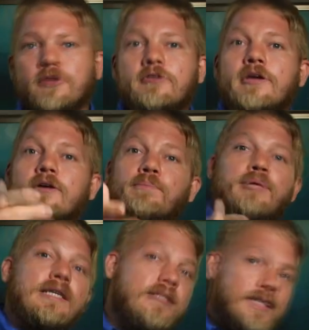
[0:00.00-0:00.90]
You can
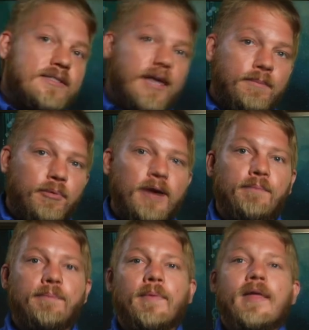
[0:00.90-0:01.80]
complete the exam
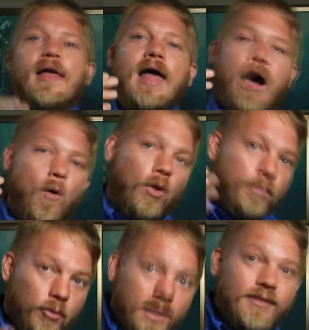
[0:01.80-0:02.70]
prep or
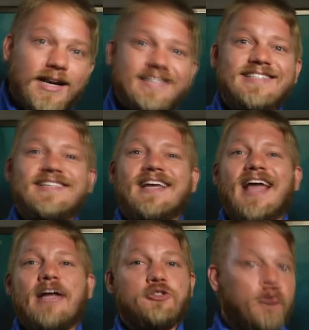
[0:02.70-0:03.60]

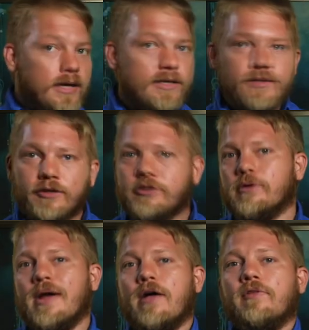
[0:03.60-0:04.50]
pre-licensing at training centers
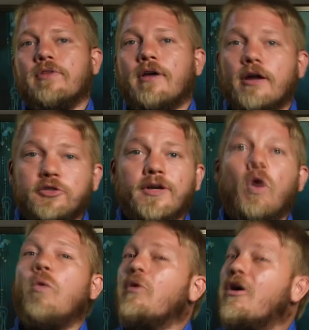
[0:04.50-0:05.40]
around the country
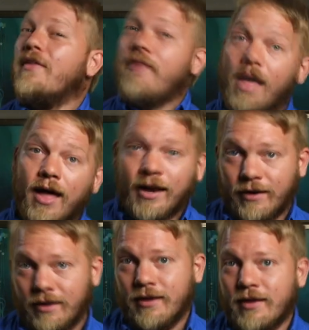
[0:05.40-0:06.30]
or
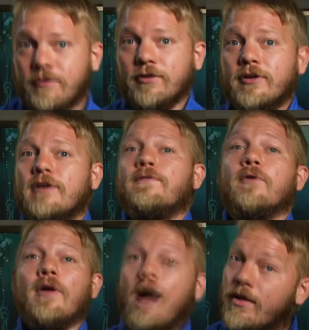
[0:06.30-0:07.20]
online. If you're looking
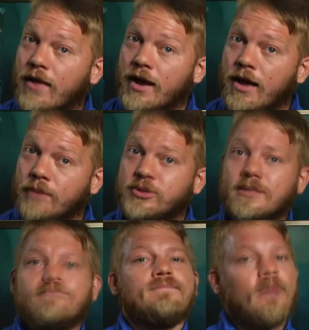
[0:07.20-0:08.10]
for an online
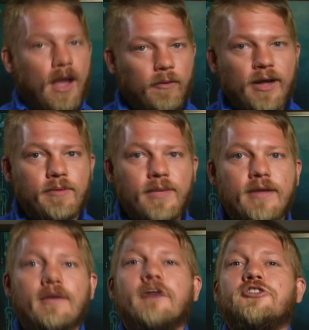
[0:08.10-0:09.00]
option, I
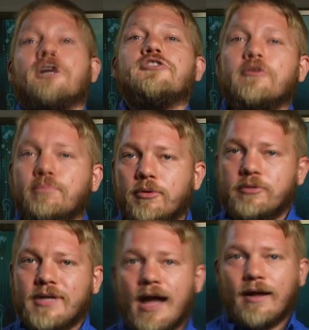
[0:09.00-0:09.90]
recommend adjuster pro
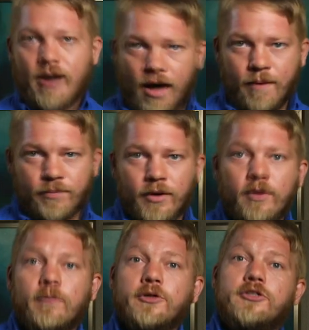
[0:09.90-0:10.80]
dot com,
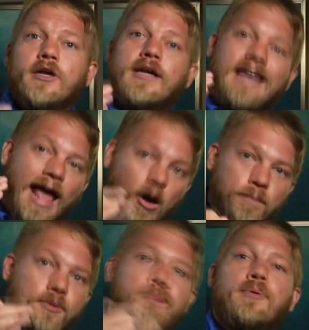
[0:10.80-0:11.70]
which can
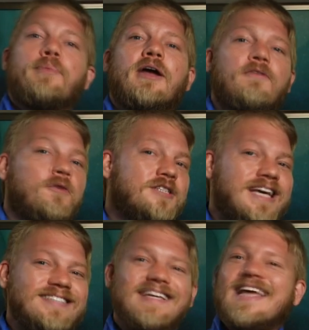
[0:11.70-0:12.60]
help you prepare for
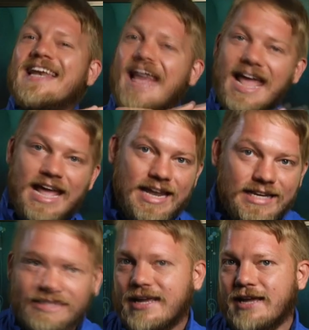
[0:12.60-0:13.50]
testing in
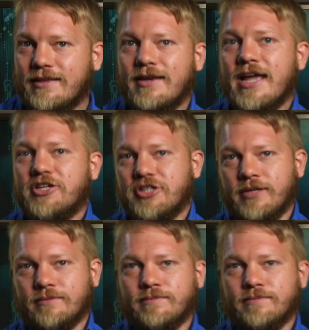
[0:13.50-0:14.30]
any state in the nation.